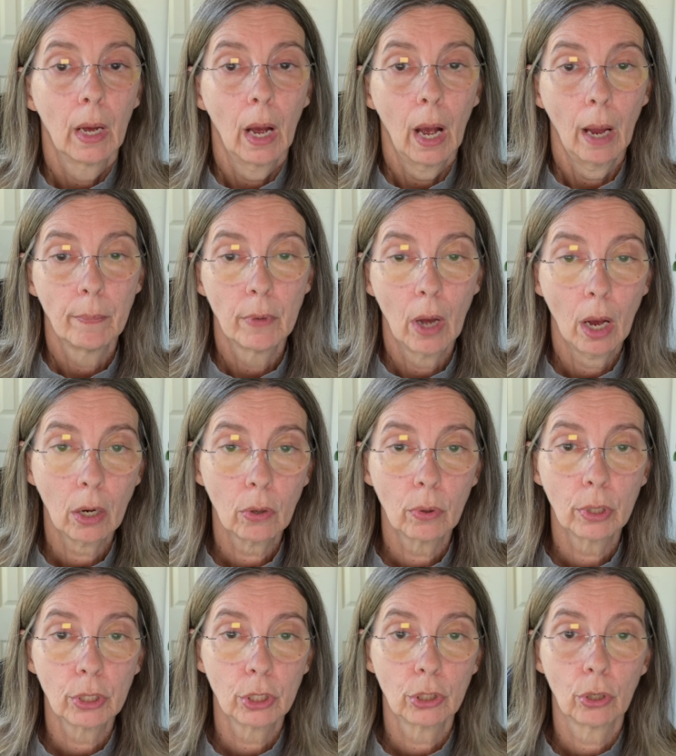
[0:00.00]
I'm not
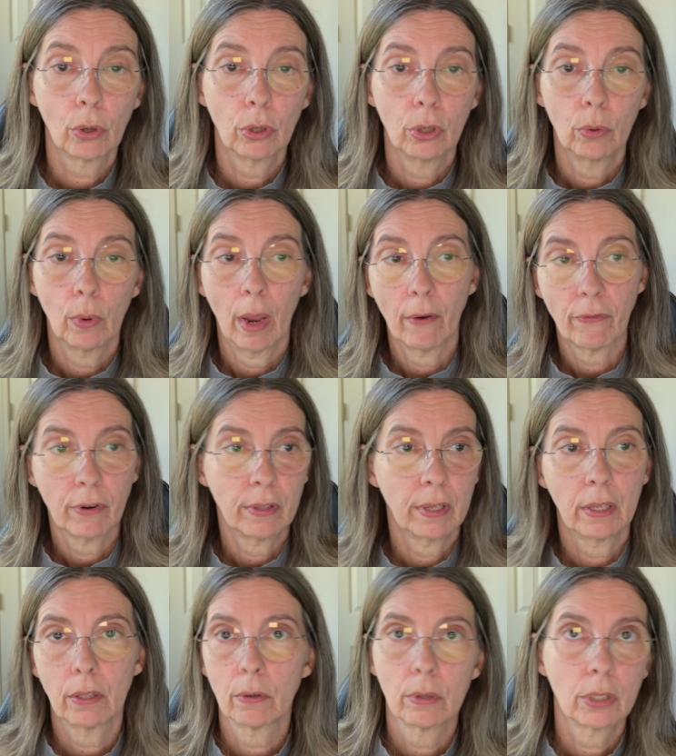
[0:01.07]
going to show you
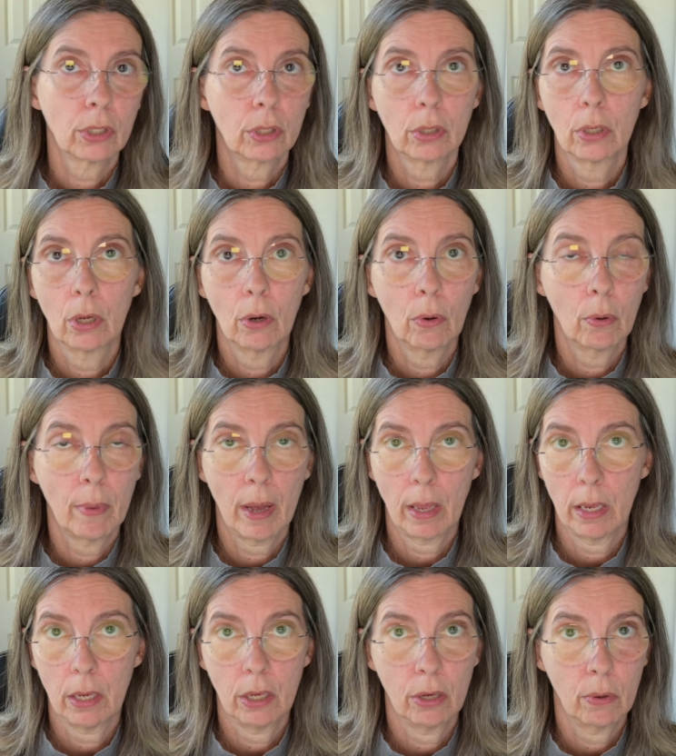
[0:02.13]
everything there is to know
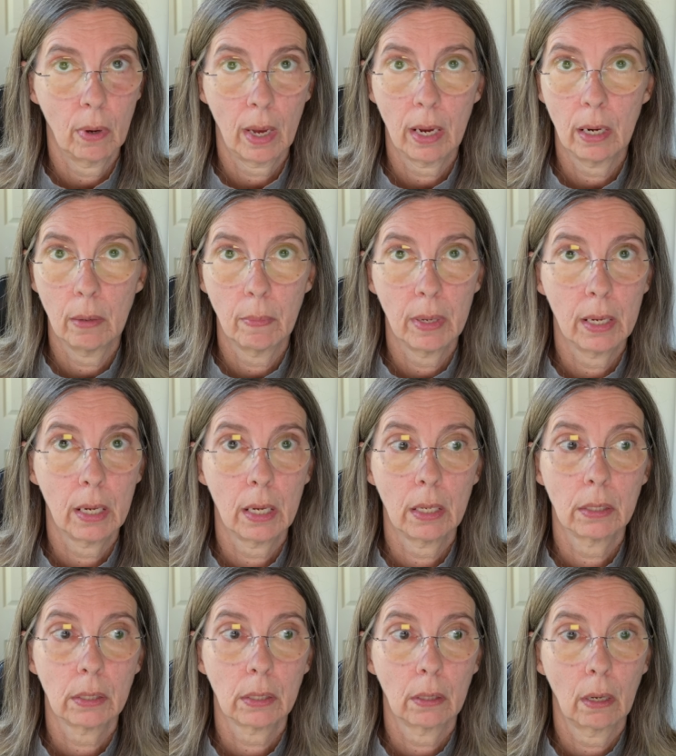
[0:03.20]
about EQ8
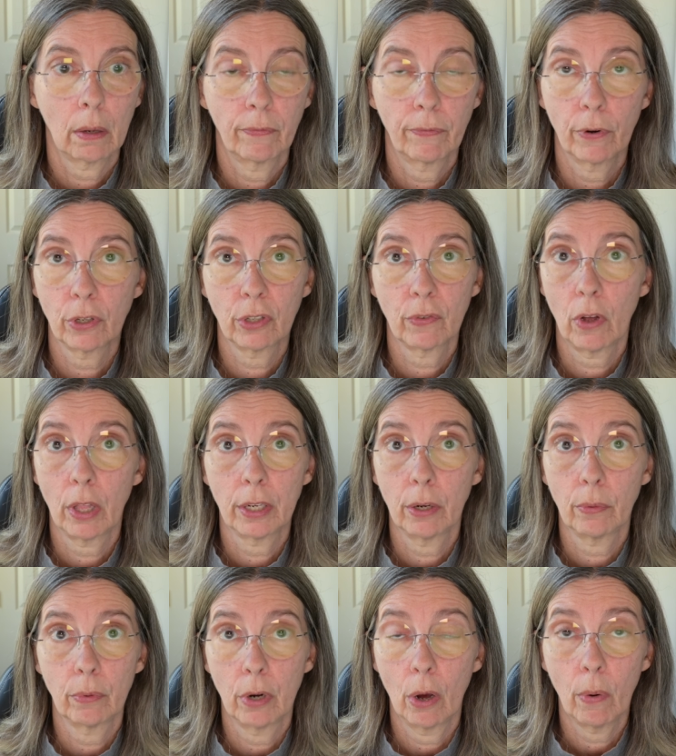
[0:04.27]
because, first of all, I
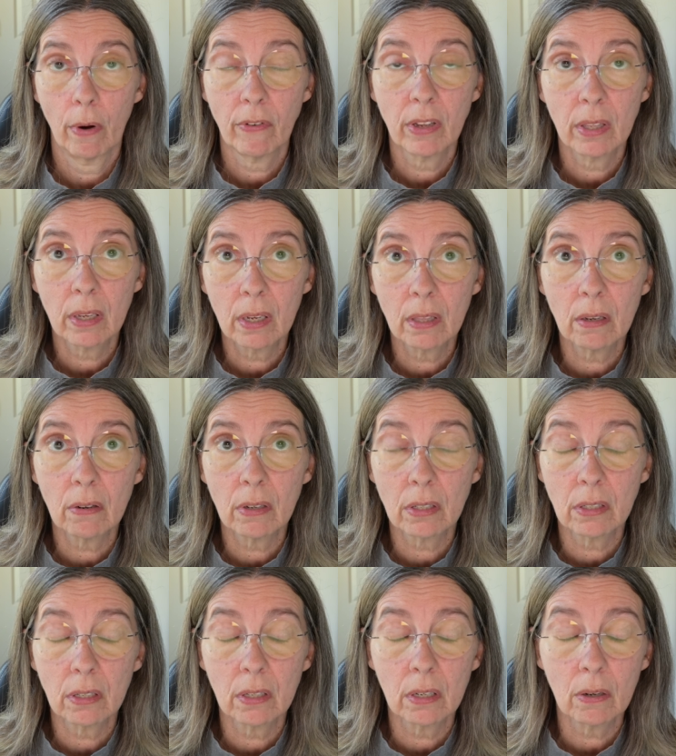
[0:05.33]
don't know everything there is
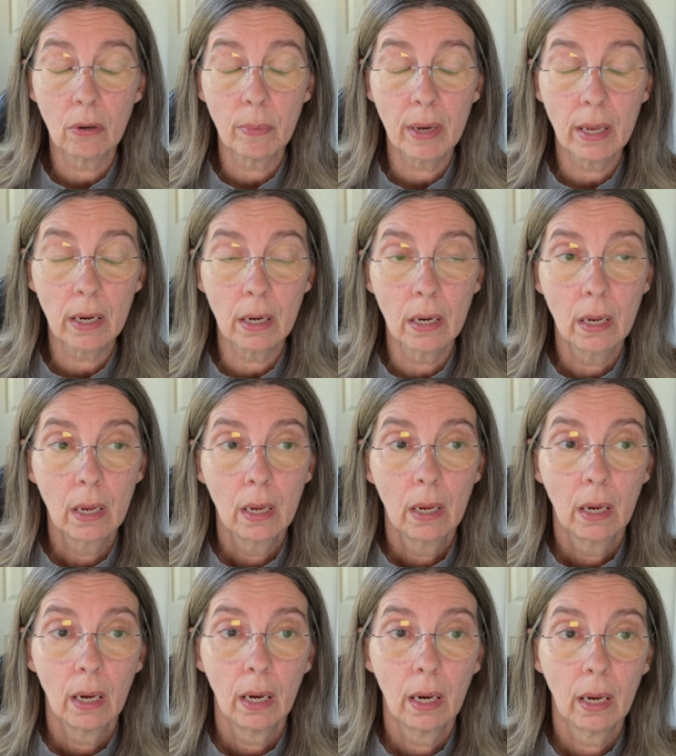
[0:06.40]
to know about it,
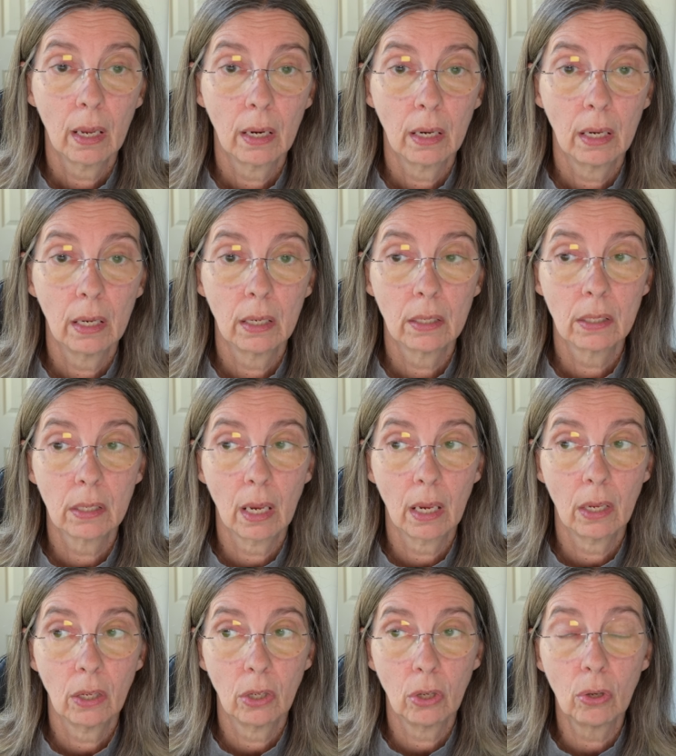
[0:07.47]
and it is a
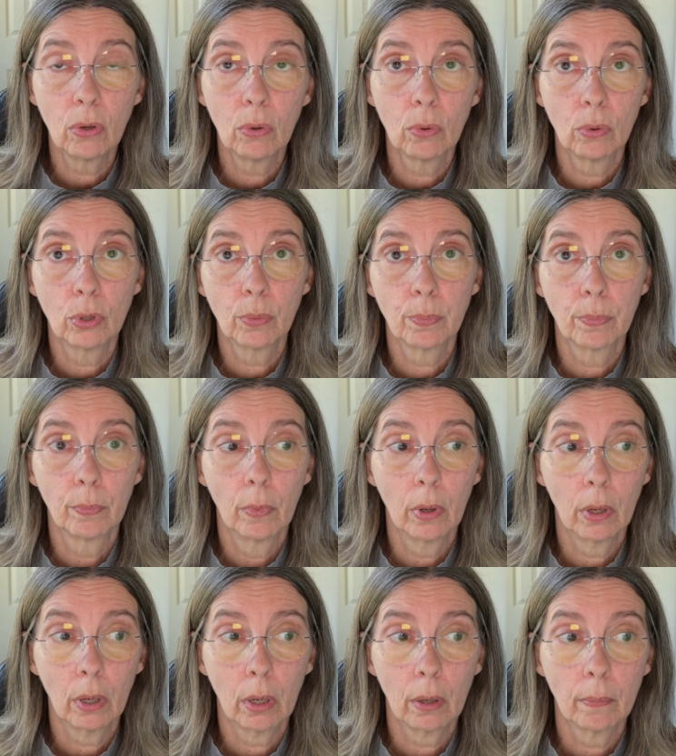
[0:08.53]
huge
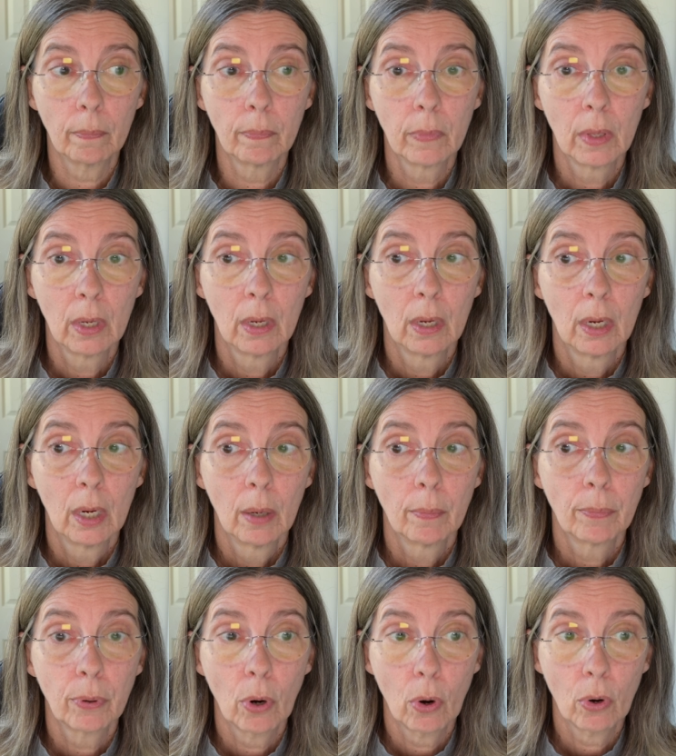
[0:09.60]

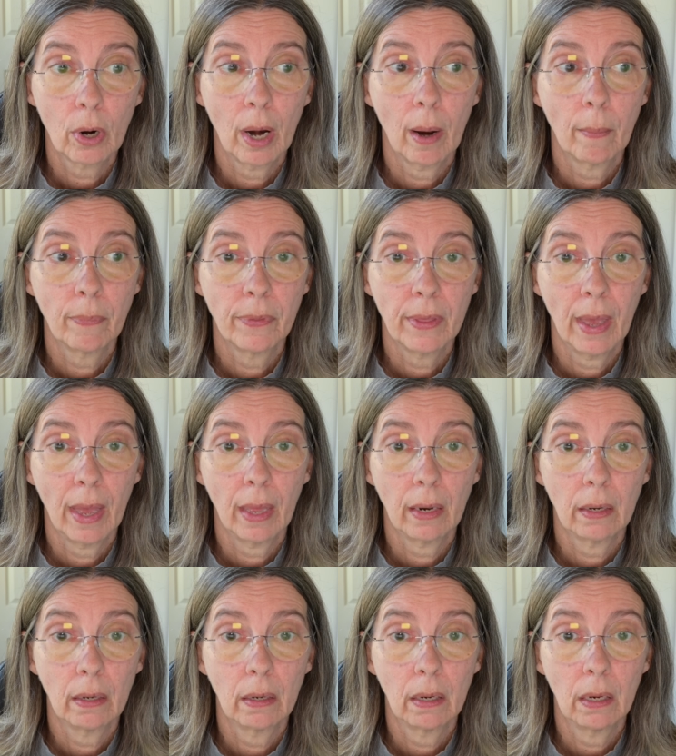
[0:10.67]
program
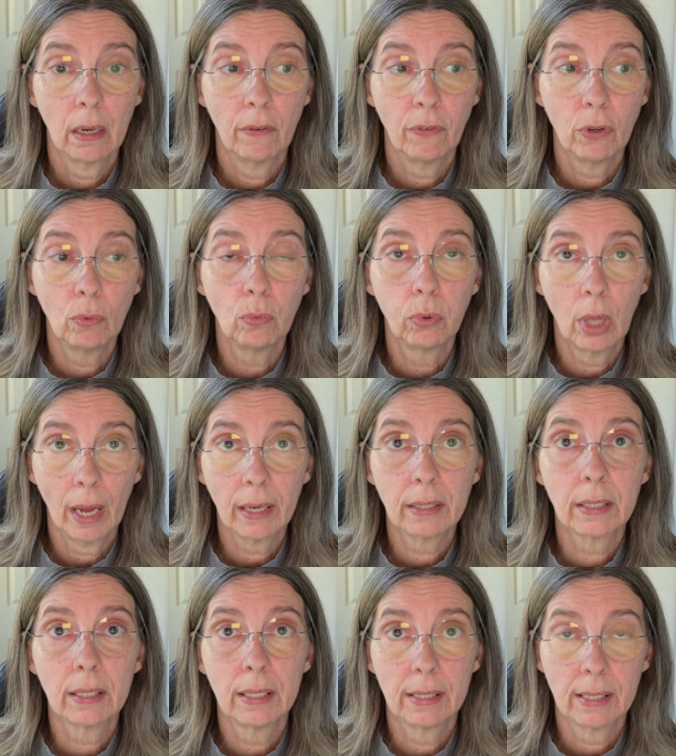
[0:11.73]
that if you like
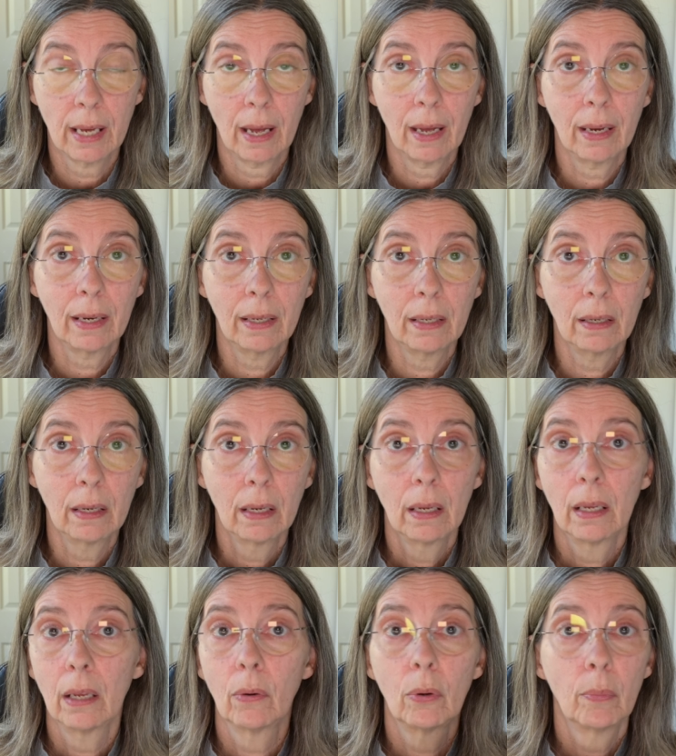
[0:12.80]
to design,
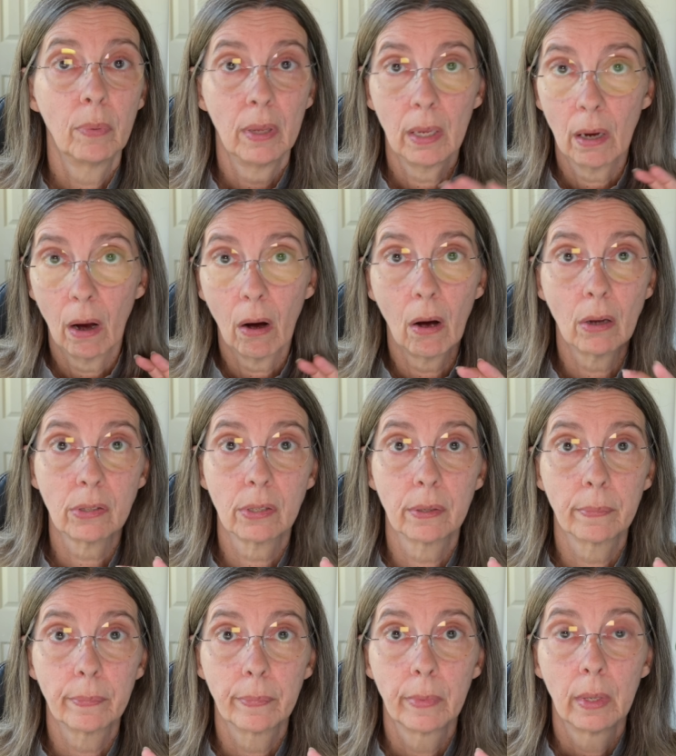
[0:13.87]
it would be
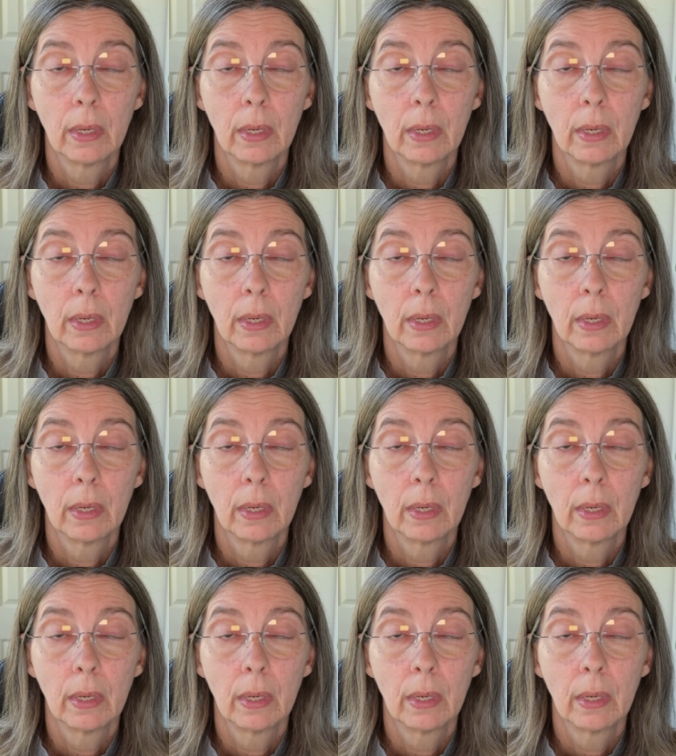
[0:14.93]
awesome.